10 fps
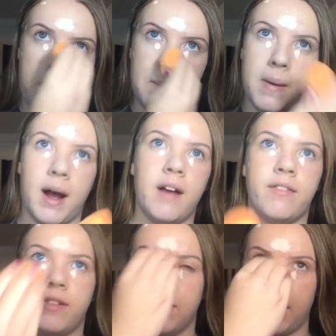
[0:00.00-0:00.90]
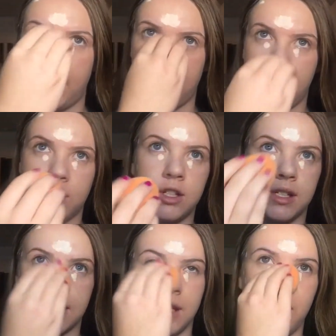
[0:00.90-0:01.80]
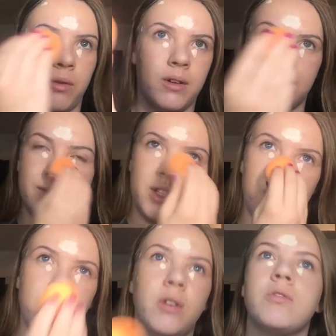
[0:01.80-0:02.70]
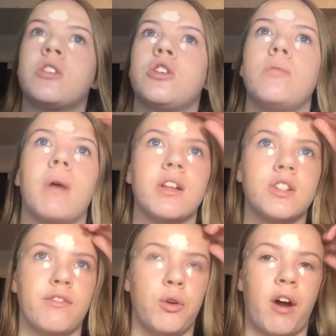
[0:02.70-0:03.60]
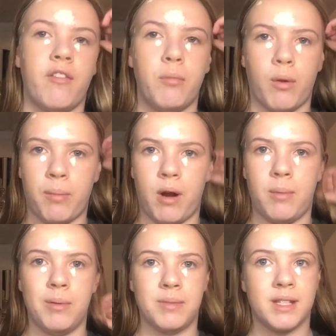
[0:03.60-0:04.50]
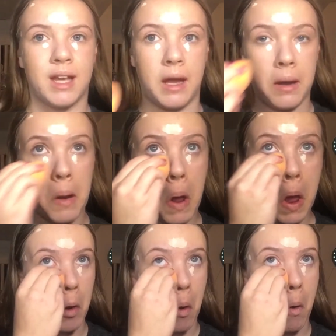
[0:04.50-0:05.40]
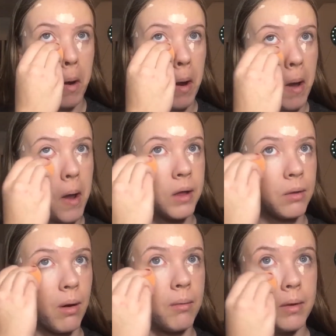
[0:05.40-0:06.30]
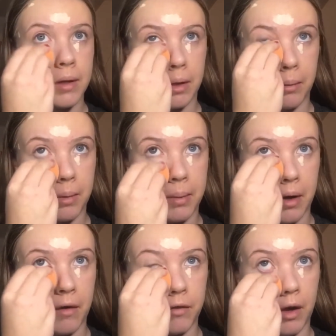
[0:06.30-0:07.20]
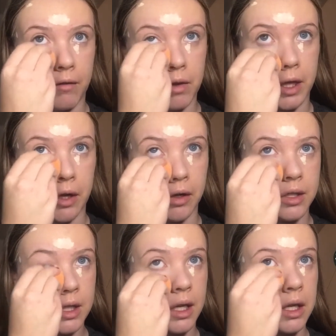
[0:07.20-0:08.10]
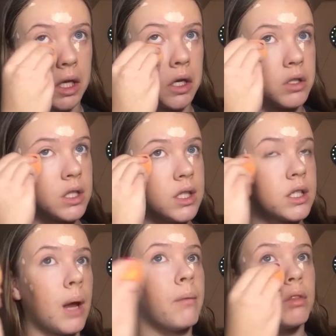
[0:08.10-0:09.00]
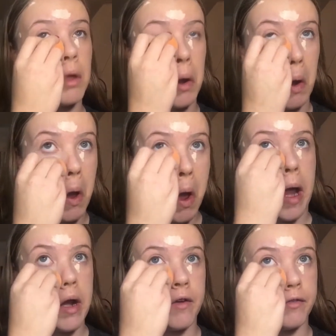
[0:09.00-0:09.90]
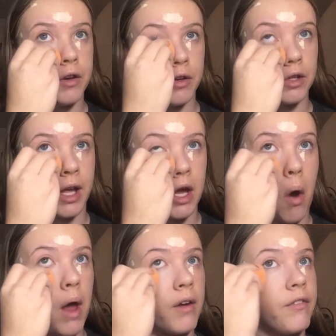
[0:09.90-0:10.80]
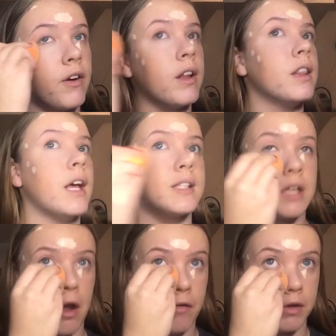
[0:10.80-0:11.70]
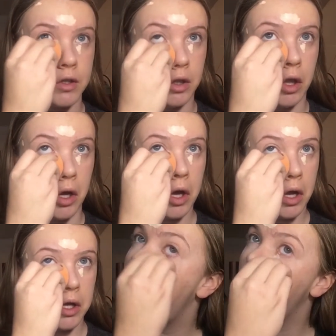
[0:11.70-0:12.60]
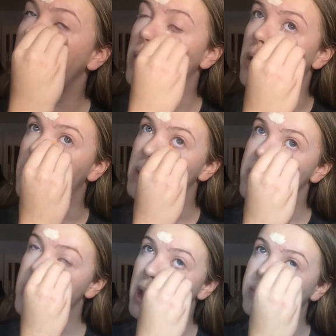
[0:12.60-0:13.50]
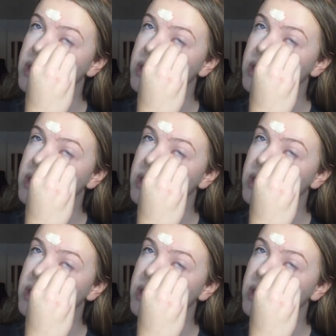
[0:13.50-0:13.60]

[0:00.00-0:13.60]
but I feel like it just, you use too much if you have more problem skin. So it's probably a little bit better if you have clearer skin to use this type of thing. And if you're like going for a less covered look, and I don't know, maybe I'm